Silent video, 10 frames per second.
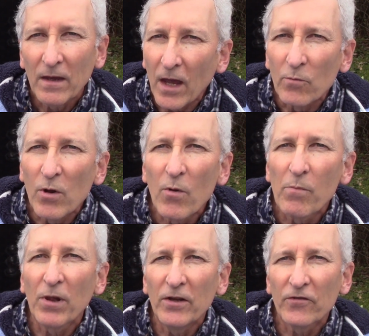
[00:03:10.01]
And we
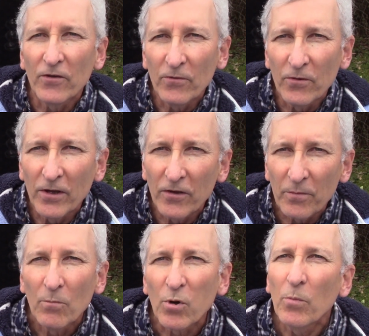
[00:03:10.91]
replace it with
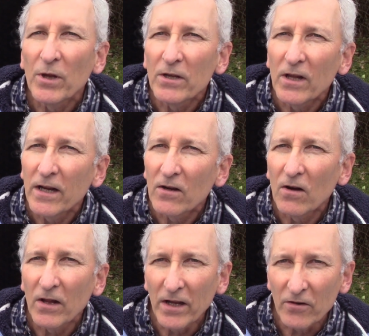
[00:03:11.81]
propylene
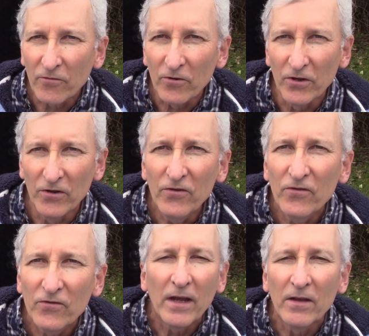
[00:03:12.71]
glycol
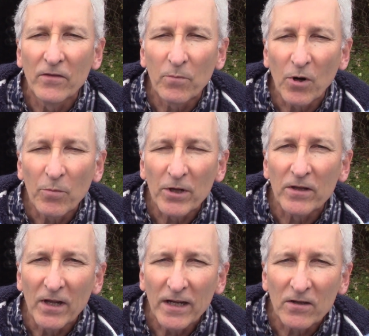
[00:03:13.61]
antifreeze. And the
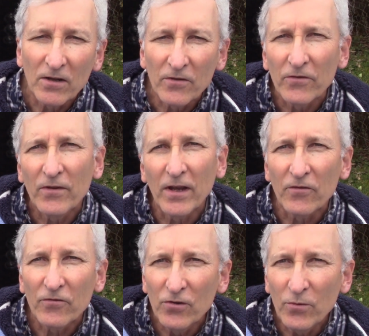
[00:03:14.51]
propylene glycol
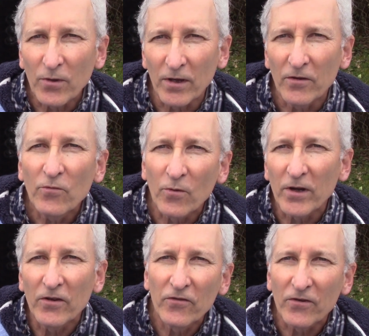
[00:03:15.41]
has two things.
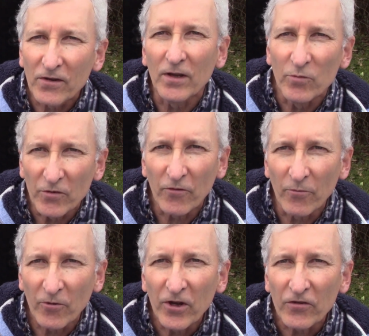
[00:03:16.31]
One is it keeps you from
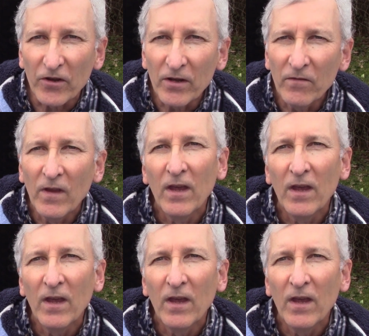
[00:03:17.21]
freezing.